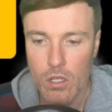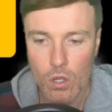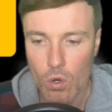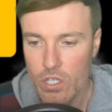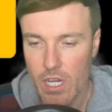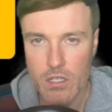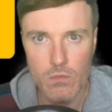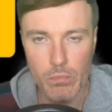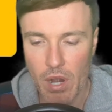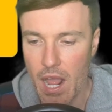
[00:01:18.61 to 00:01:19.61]
Negotiation
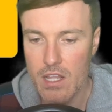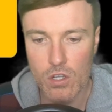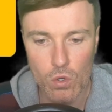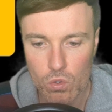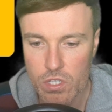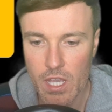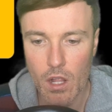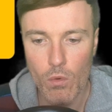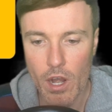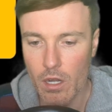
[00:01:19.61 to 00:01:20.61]
with brands and
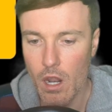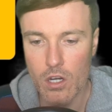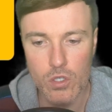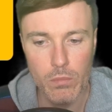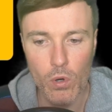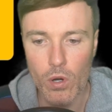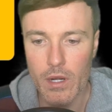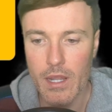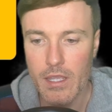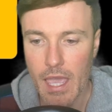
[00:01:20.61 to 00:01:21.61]
wholesale, round-the-clock
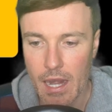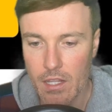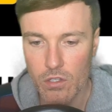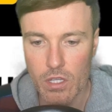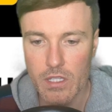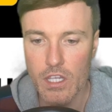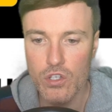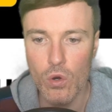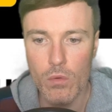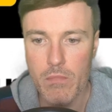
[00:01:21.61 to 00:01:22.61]
support, get into the
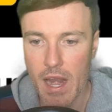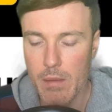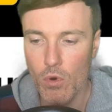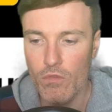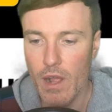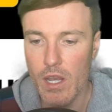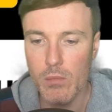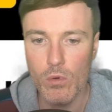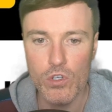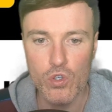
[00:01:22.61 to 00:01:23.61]
Discord, many more
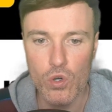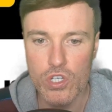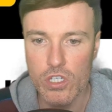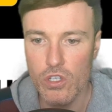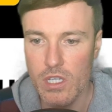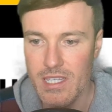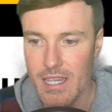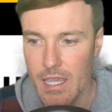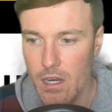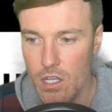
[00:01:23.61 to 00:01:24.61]
valuable resources. You can
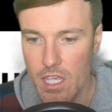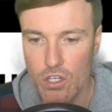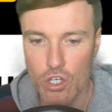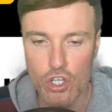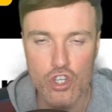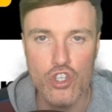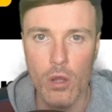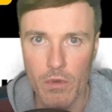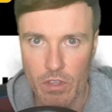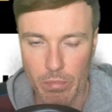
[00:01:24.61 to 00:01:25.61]
see here, these are just
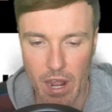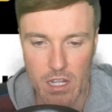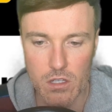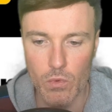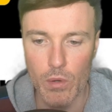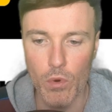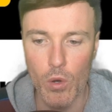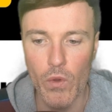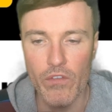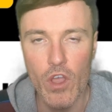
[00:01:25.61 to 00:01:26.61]
some of the brands that we
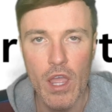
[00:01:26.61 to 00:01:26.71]
work with.